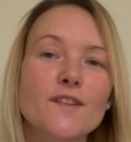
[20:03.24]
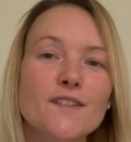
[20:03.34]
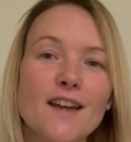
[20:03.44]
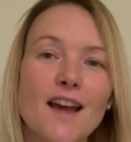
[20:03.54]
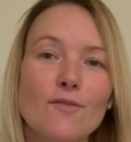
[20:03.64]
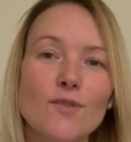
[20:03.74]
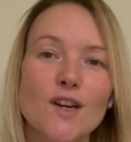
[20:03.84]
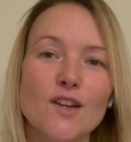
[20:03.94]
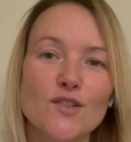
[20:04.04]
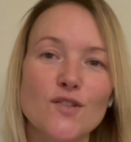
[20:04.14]
down
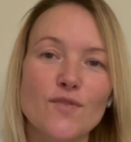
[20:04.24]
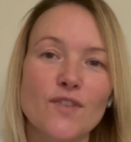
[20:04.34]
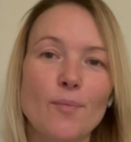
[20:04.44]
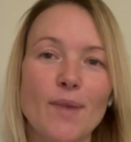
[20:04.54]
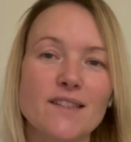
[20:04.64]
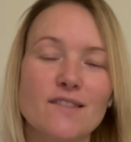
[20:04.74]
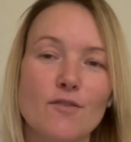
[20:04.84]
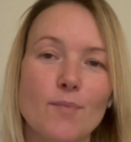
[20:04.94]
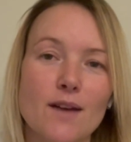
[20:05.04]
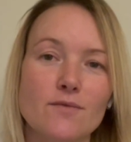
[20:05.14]
to feel better
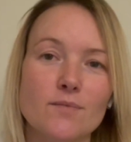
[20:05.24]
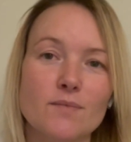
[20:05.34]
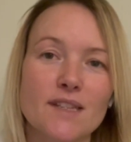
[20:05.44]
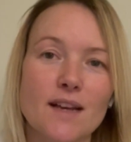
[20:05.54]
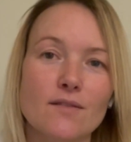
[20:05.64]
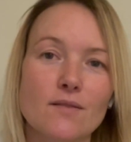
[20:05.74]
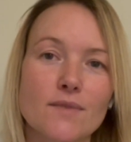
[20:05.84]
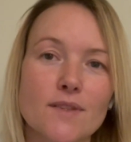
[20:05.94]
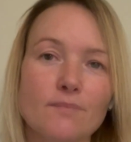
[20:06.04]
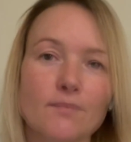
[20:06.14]
about
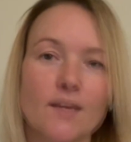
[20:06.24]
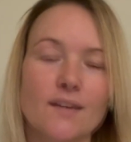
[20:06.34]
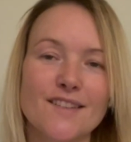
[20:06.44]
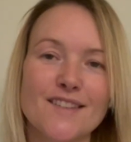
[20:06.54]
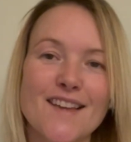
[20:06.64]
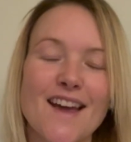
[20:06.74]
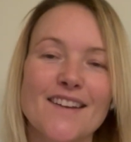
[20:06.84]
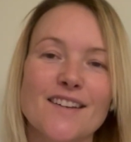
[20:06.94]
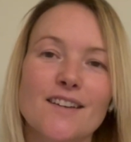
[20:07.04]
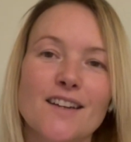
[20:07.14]
themselves.
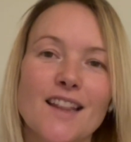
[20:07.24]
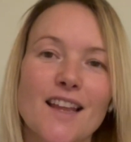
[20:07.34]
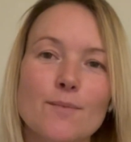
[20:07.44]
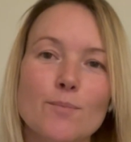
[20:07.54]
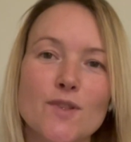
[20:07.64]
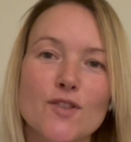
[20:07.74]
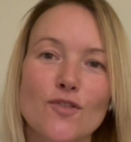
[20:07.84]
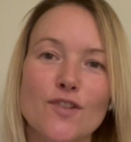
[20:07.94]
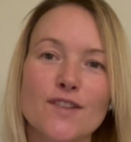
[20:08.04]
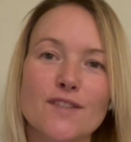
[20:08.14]
10, claims
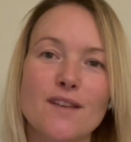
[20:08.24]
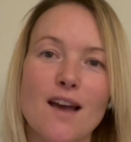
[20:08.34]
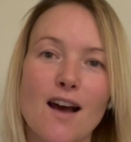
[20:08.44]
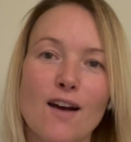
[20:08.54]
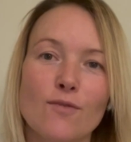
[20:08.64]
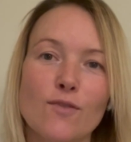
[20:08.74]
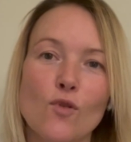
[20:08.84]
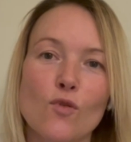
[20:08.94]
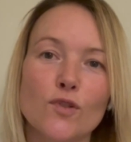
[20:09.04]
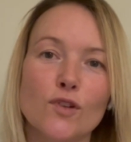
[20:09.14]
others have
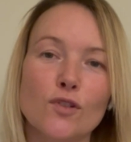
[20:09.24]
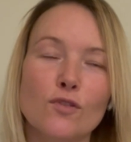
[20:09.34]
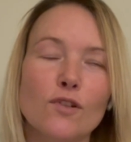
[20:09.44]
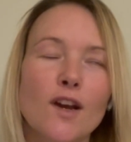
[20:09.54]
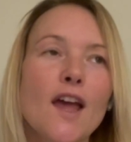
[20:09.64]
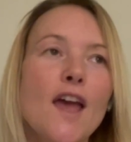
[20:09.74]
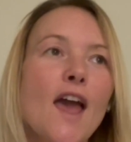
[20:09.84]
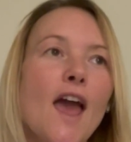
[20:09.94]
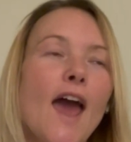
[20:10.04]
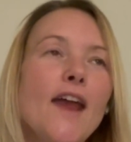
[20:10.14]
all the luck.
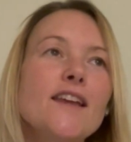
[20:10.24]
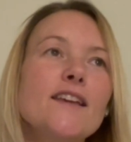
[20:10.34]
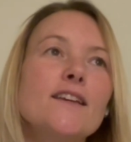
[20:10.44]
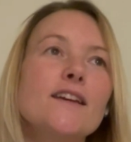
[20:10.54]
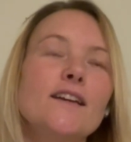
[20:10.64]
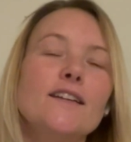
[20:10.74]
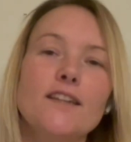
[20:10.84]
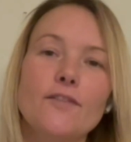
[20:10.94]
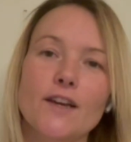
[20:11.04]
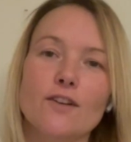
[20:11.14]
Any
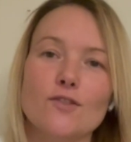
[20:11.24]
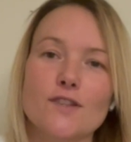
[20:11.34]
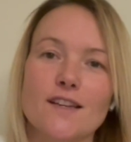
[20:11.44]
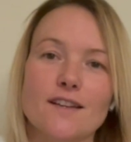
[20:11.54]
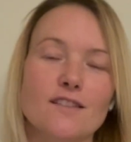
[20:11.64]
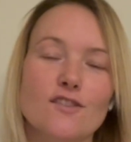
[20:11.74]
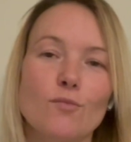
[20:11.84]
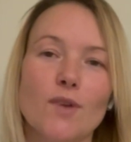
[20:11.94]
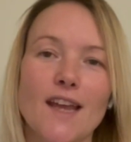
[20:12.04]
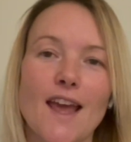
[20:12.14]
difficulties
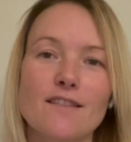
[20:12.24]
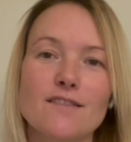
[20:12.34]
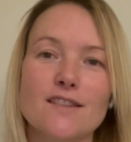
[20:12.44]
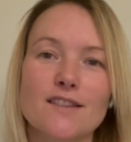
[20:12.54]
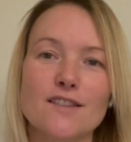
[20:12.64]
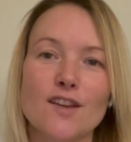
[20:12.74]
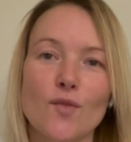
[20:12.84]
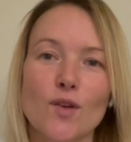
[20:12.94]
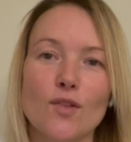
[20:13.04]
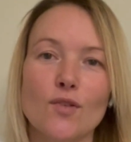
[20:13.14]
somebody else is
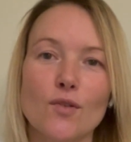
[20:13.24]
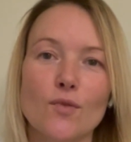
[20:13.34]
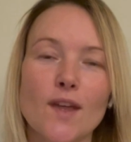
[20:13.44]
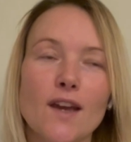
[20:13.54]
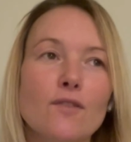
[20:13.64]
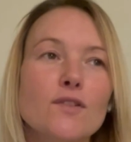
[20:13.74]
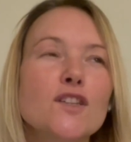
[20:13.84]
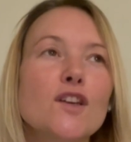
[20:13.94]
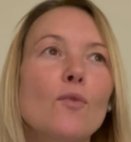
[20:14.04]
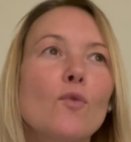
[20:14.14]
going through, they're going to
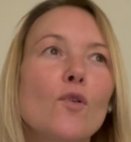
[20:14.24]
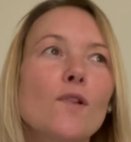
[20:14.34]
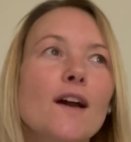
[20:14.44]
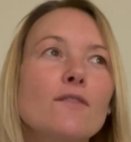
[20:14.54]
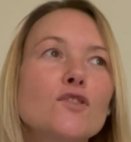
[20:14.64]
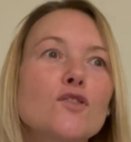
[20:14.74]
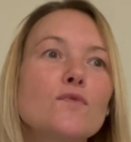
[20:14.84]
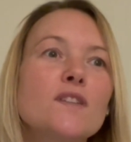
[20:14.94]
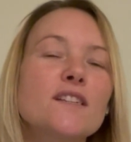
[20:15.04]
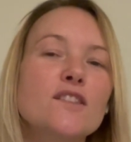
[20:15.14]
go all out to
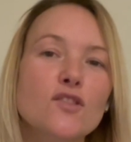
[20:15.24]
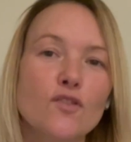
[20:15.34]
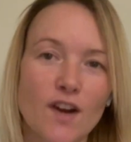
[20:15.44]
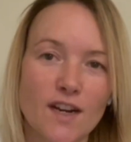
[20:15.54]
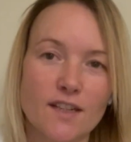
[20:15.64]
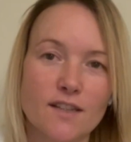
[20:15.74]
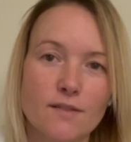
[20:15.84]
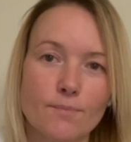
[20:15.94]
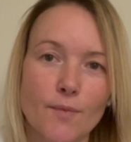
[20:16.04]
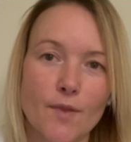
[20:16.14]
discredit
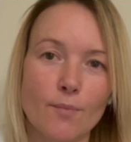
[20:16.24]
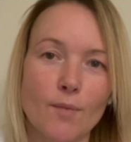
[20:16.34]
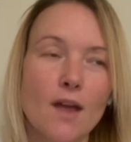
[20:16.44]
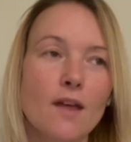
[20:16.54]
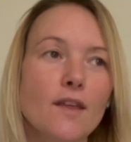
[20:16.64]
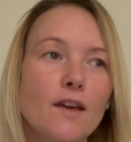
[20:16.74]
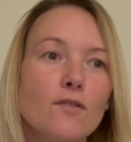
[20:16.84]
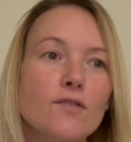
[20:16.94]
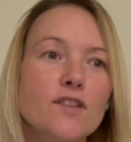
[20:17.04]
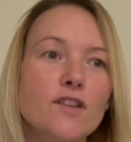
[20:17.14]
them. They're
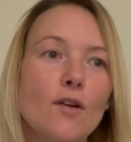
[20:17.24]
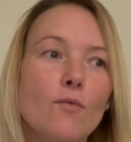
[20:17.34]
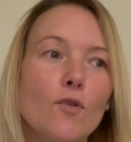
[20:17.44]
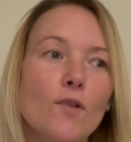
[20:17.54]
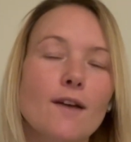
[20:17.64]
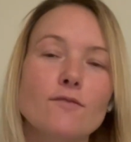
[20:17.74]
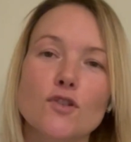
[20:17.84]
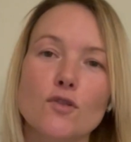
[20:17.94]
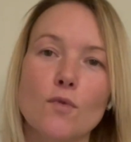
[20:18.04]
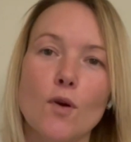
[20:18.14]
going to go all out
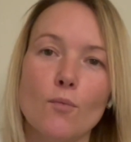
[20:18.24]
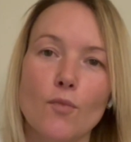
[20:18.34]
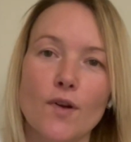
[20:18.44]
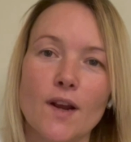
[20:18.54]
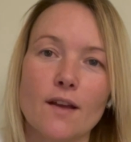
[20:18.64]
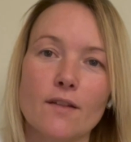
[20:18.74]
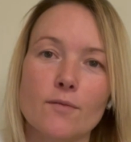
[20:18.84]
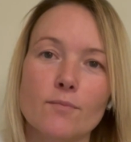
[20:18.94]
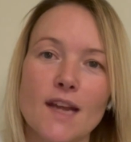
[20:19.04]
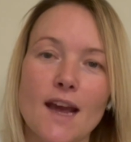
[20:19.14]
to bring
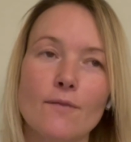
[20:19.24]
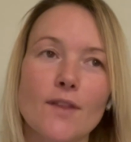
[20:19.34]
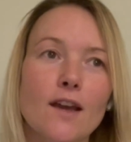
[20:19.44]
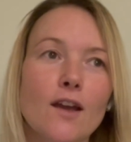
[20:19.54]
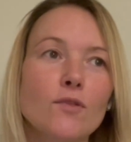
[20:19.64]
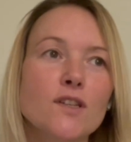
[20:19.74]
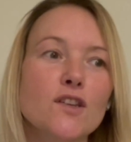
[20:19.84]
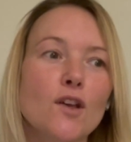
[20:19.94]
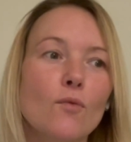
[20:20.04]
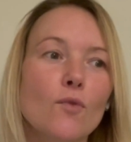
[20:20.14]
them down. They're going to
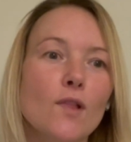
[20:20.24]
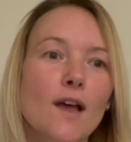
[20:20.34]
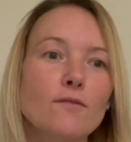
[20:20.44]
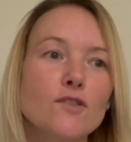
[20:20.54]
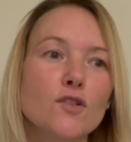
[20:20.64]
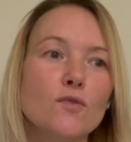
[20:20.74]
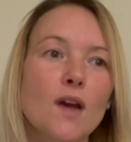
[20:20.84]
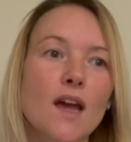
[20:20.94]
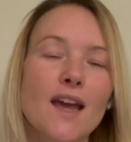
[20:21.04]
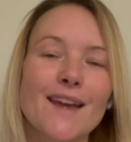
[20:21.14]
go all out to
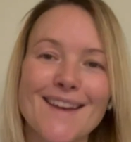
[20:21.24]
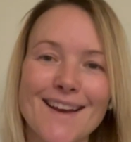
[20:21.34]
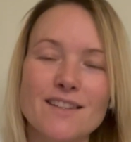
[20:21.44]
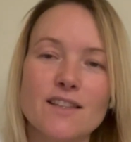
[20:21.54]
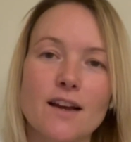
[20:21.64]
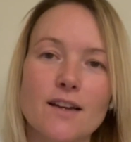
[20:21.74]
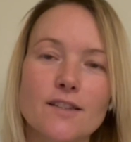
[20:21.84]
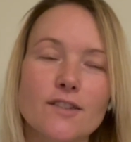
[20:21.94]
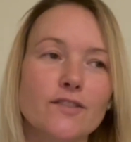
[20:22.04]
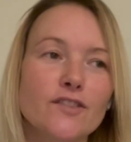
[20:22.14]
gaslight
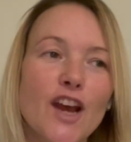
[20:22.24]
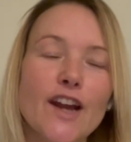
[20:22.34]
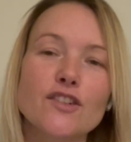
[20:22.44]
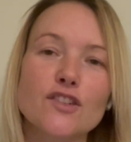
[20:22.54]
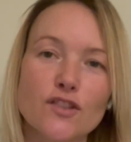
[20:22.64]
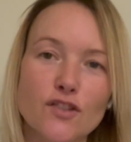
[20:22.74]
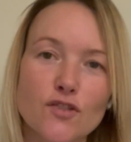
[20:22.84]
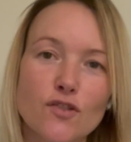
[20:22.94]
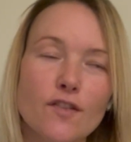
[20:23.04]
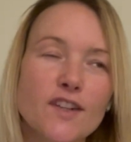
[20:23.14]
and change the
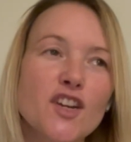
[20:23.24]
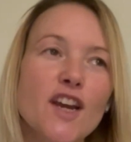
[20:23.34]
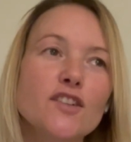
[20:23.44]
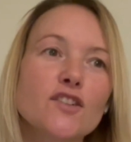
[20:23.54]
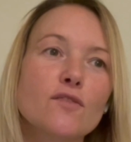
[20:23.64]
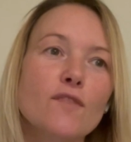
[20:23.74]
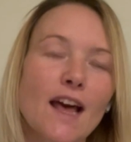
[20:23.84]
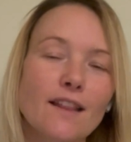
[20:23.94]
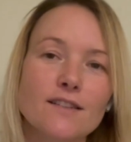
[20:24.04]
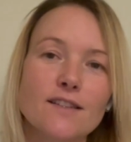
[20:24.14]
story, change the
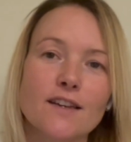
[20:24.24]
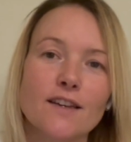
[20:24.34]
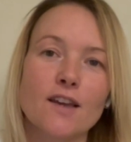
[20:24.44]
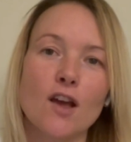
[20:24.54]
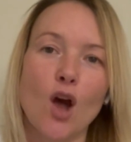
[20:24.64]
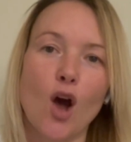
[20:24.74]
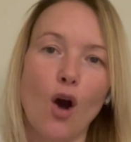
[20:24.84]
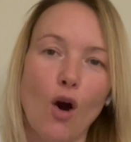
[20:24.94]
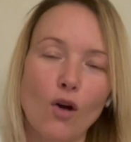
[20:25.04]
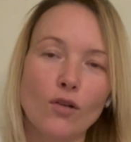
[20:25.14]
reality
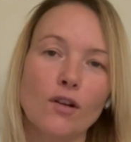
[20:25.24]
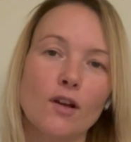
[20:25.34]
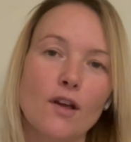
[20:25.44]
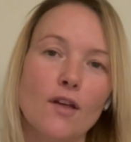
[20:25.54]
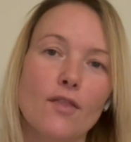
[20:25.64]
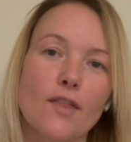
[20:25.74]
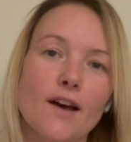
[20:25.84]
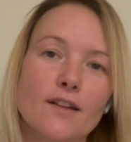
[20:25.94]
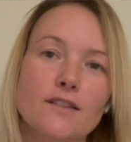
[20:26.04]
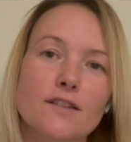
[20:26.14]
on
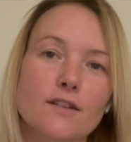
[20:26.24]
that